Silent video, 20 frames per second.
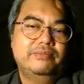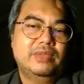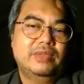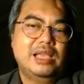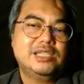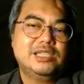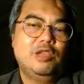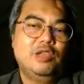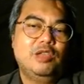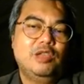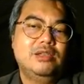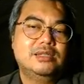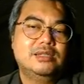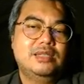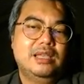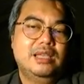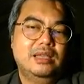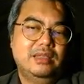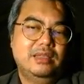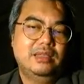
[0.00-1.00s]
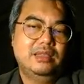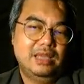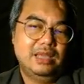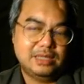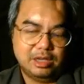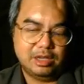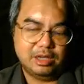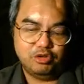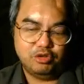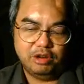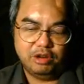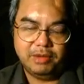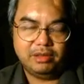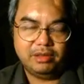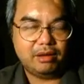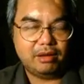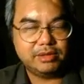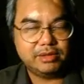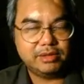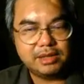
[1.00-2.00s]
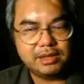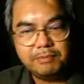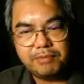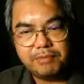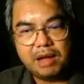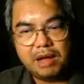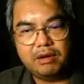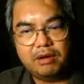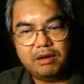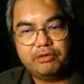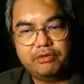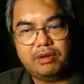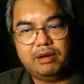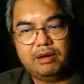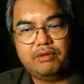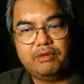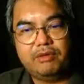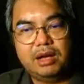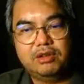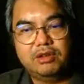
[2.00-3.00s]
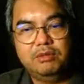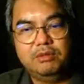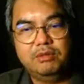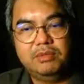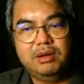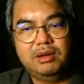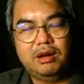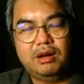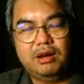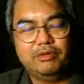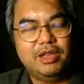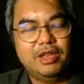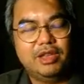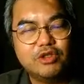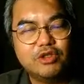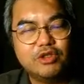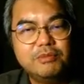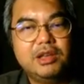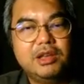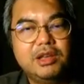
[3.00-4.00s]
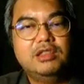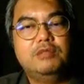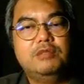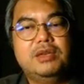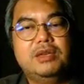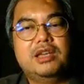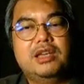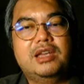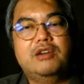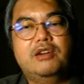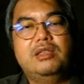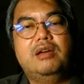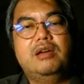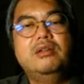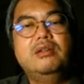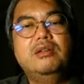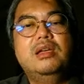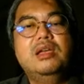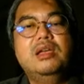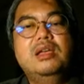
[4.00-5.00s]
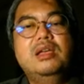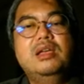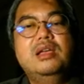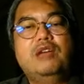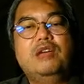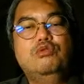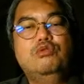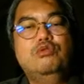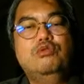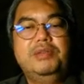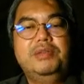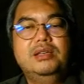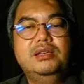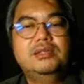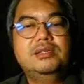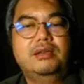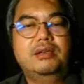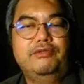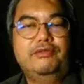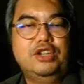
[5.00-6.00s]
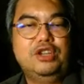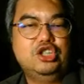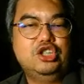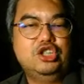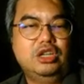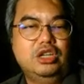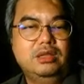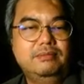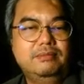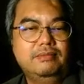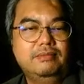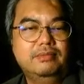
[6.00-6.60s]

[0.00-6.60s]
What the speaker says: As long as there's agreement of some part of the agreement to be carried out, that would be sufficient.